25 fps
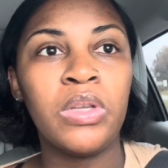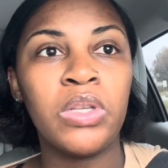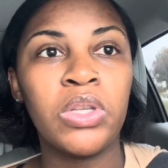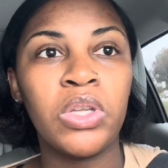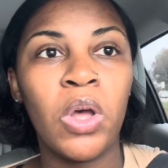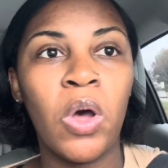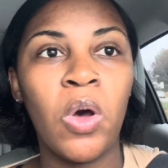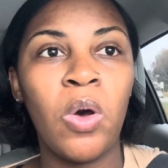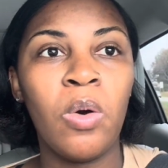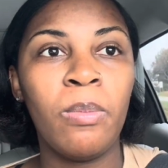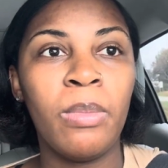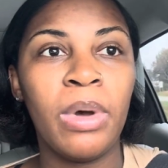
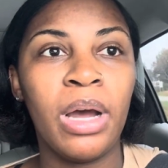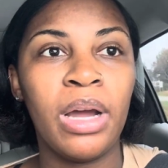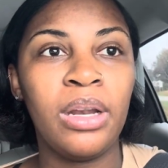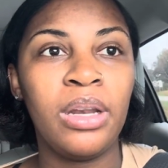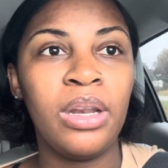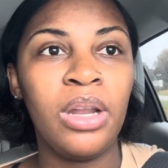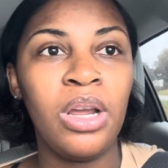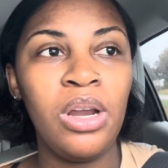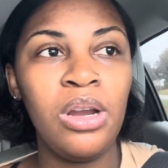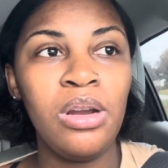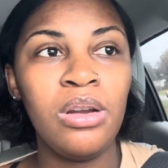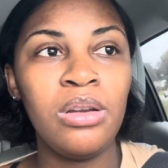So my
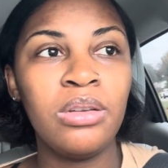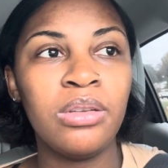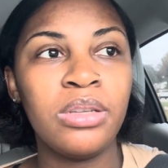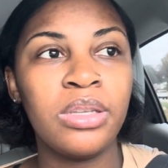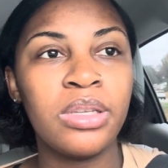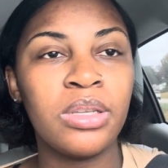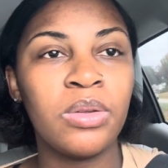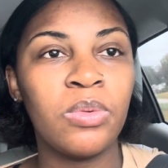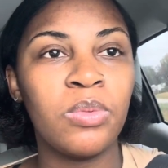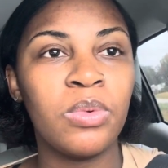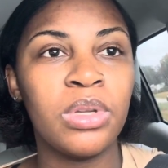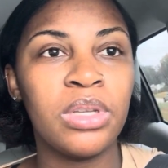nurse
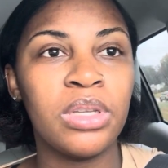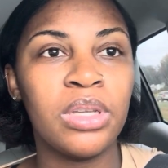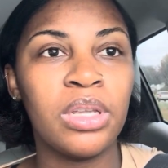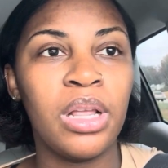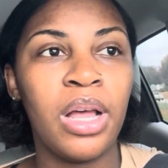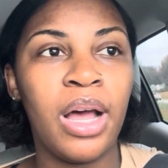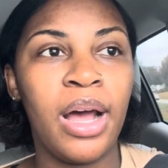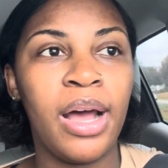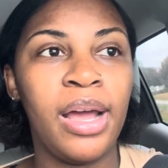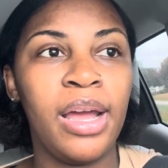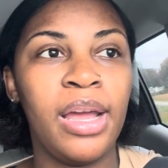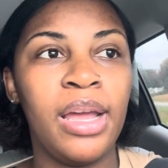was
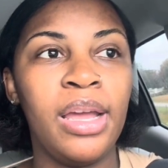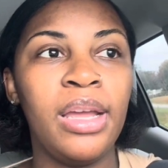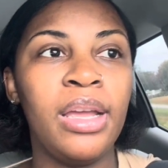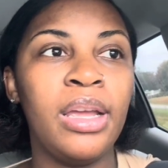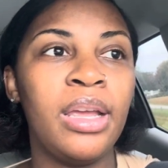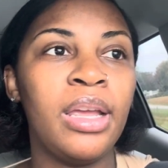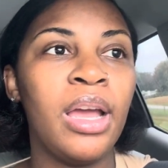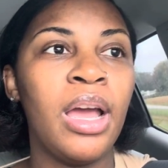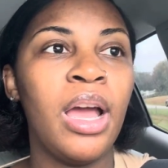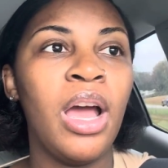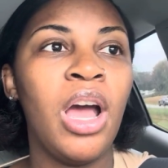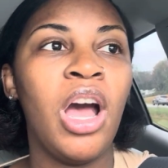like,
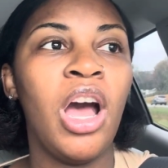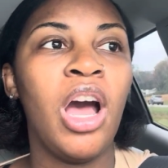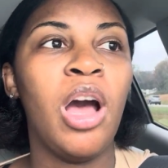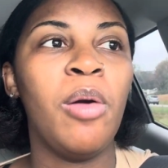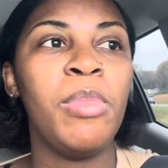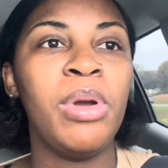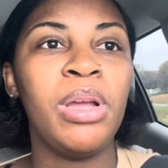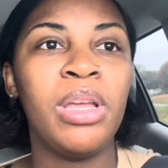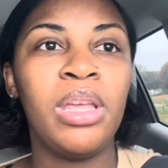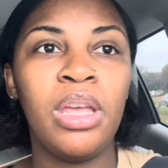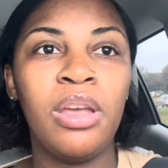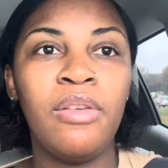I'm
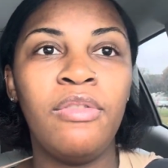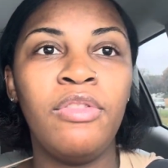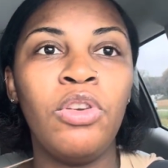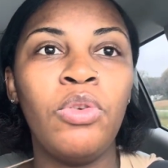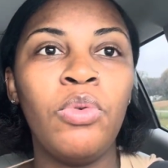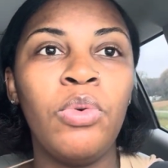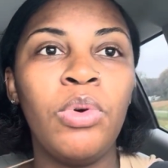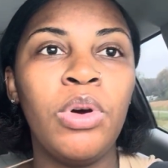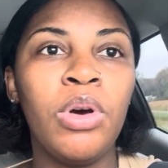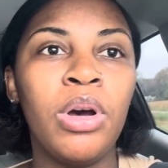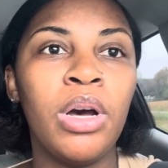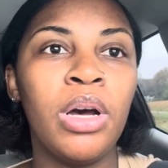gonna give you